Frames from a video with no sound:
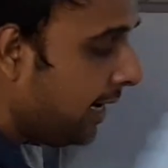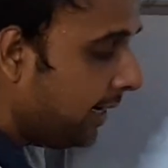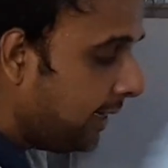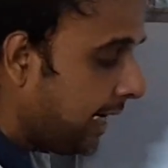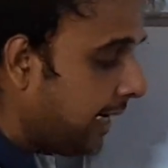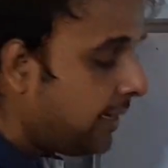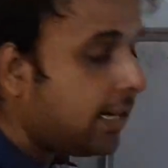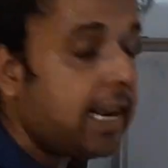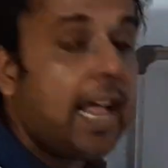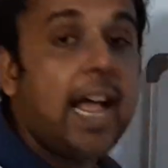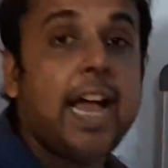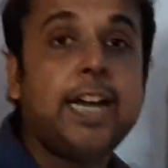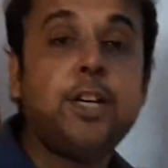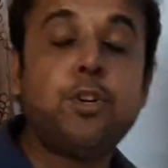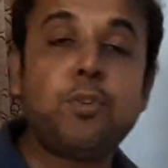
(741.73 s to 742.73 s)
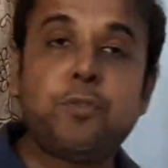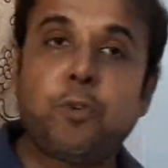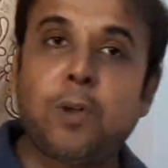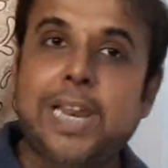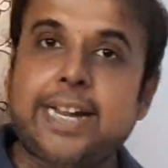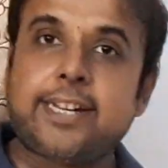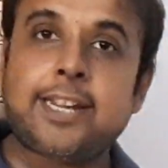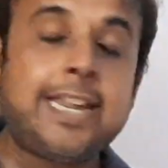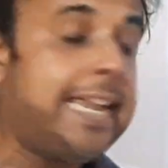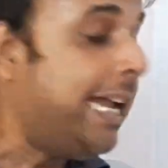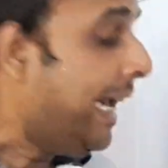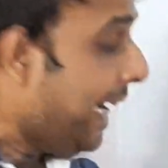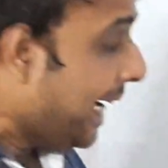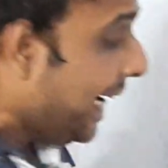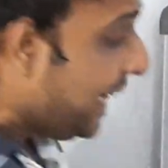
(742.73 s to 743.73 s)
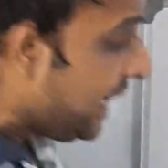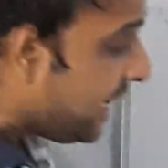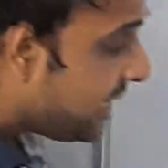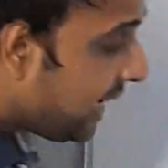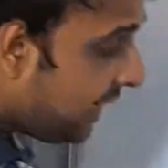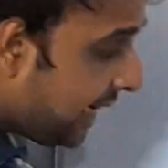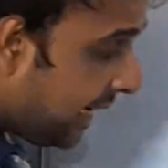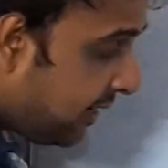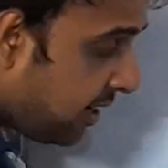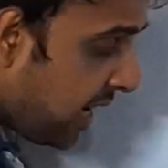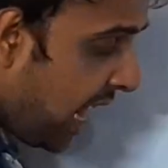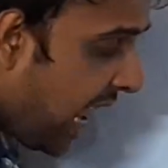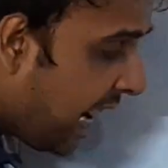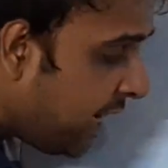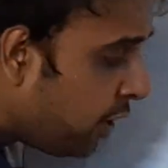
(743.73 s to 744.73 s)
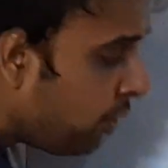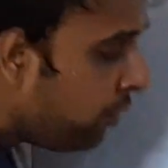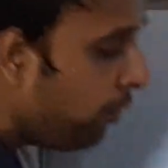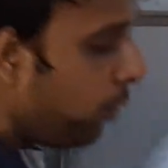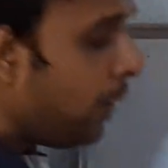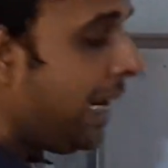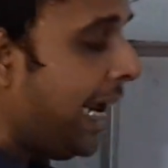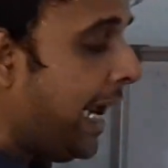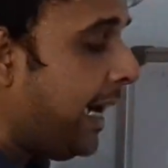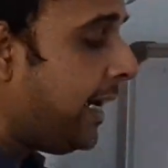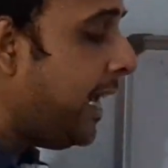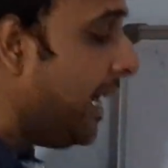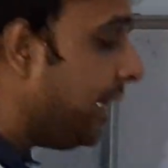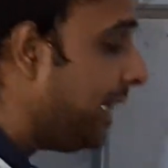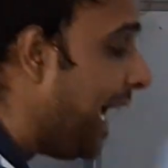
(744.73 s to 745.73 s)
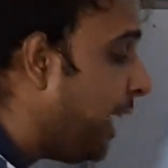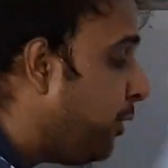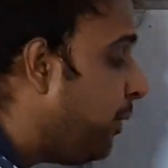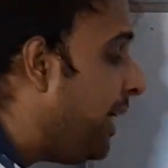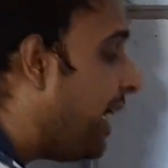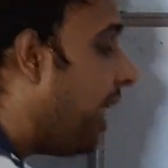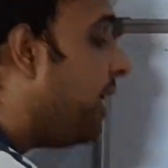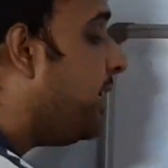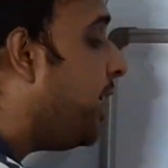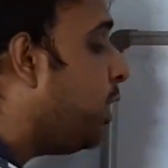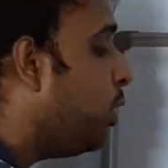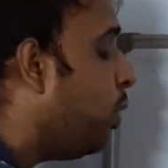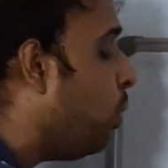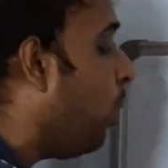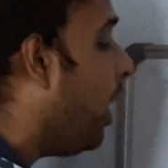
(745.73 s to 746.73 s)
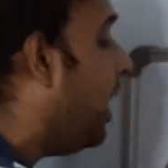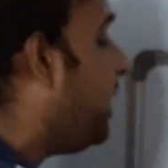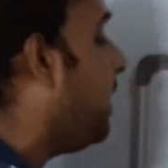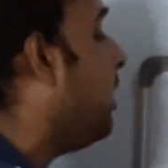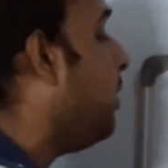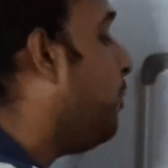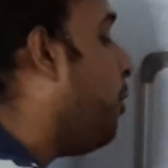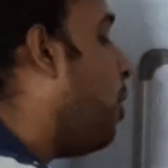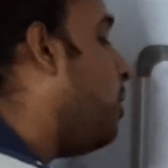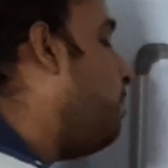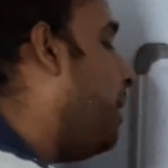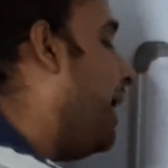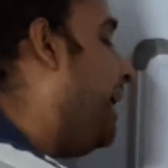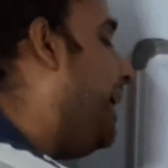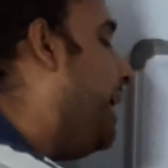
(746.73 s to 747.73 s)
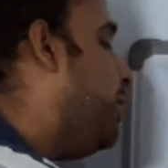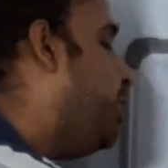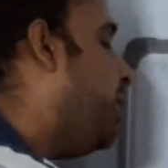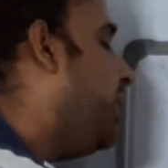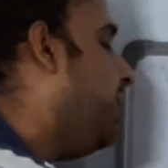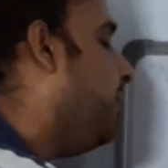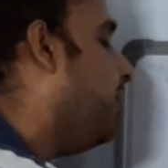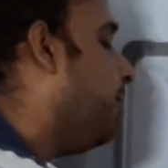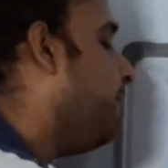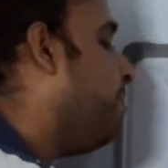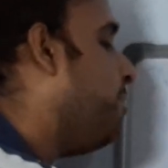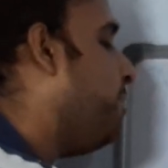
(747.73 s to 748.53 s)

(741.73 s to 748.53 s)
tetrahydrofolate. It is the tetrahydrofolate that will undergo what? Formylation.